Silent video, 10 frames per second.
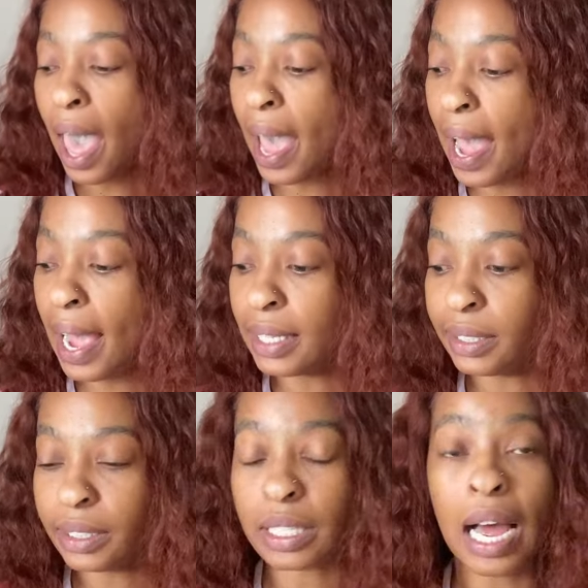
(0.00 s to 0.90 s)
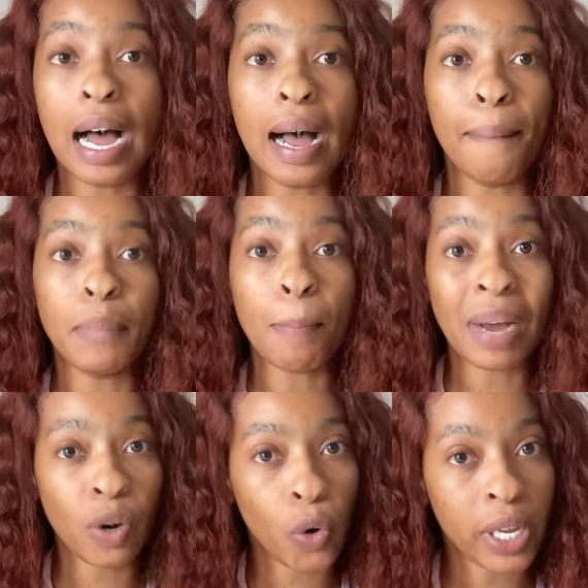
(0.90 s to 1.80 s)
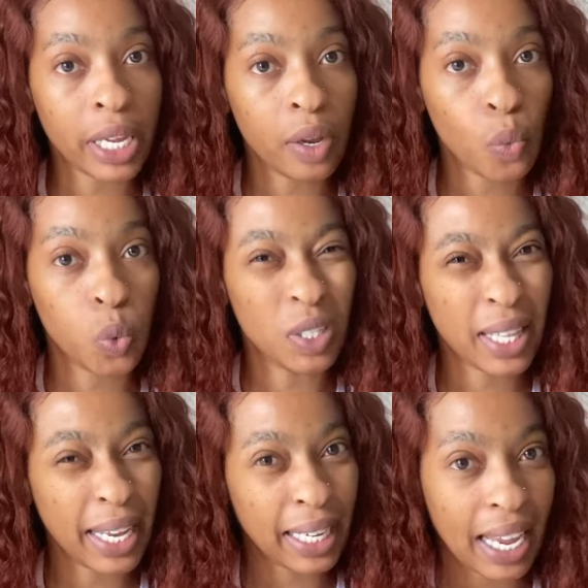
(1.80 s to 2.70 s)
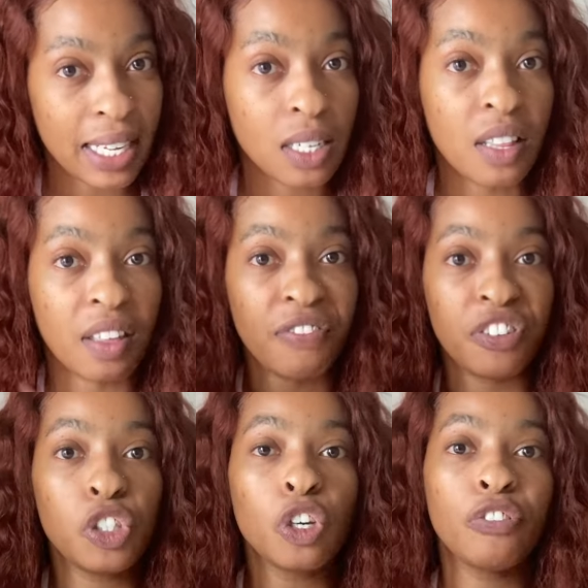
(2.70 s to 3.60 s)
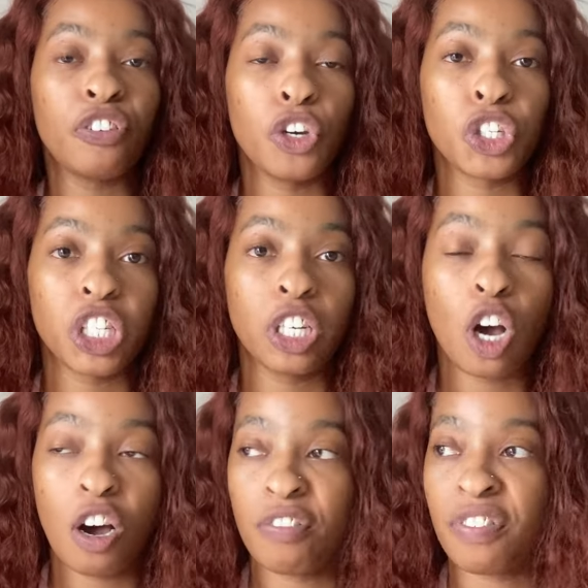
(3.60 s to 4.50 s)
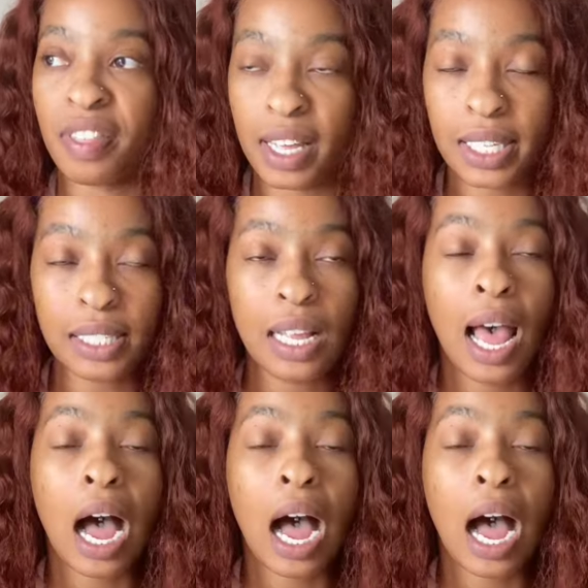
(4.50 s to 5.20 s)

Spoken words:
and Baloyi will then get the video version of this.